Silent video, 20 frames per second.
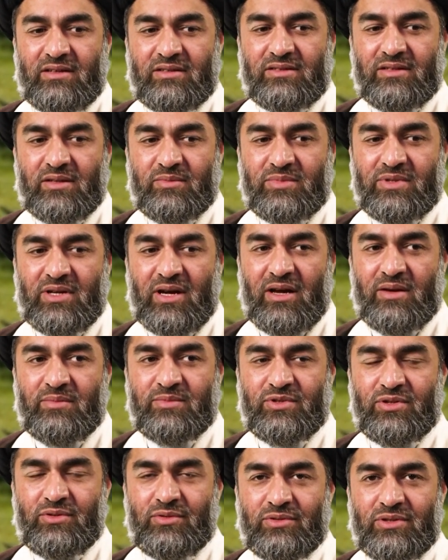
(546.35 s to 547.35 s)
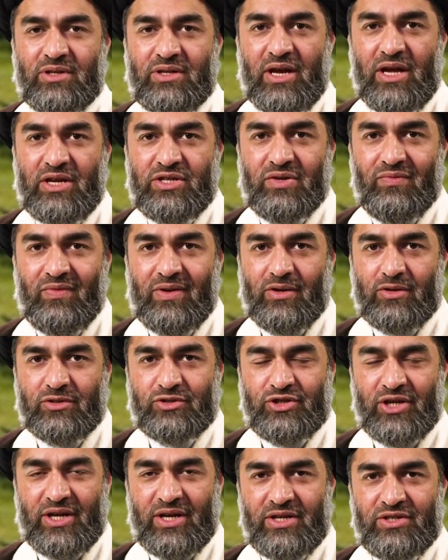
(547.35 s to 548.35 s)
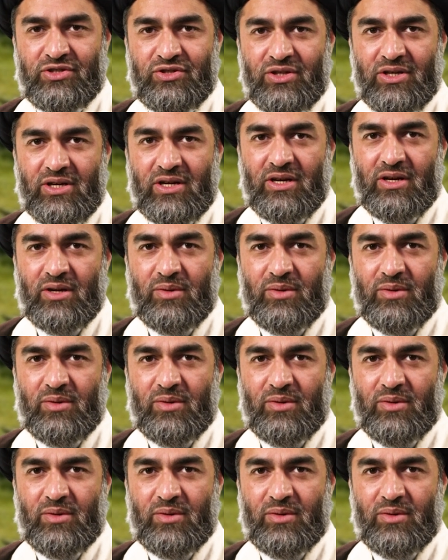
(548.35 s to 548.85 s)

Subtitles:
sometimes, you know, the nature will not change,